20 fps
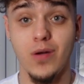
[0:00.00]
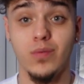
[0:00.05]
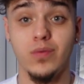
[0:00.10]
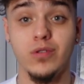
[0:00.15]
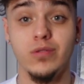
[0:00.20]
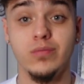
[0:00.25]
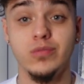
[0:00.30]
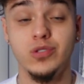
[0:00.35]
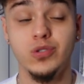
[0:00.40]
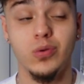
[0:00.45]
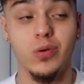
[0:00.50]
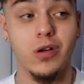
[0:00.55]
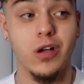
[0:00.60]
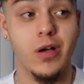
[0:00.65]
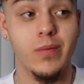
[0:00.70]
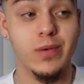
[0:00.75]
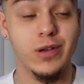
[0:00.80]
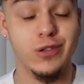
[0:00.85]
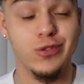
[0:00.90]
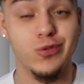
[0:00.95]
room tour
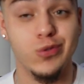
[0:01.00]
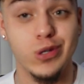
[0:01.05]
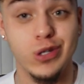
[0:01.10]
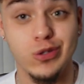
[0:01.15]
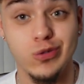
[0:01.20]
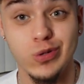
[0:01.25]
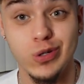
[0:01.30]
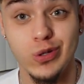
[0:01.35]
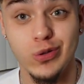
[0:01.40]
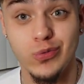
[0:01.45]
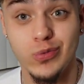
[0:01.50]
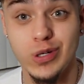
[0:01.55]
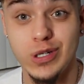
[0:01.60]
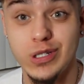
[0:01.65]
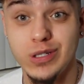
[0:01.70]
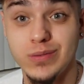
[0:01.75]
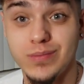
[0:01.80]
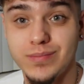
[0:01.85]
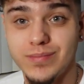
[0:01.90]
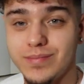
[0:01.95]
coming in 2023.
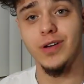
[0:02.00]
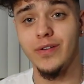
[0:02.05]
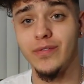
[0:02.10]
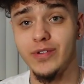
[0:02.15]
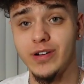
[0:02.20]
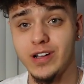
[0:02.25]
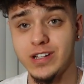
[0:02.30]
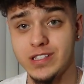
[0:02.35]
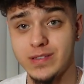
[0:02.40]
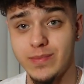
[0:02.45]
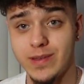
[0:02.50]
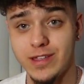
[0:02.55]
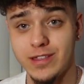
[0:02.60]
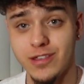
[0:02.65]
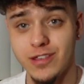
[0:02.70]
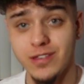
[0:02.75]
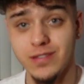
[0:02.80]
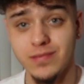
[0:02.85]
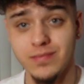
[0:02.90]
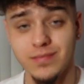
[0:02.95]
So I forgot to
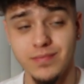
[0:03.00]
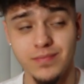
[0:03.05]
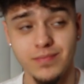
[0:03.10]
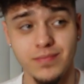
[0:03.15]
mention,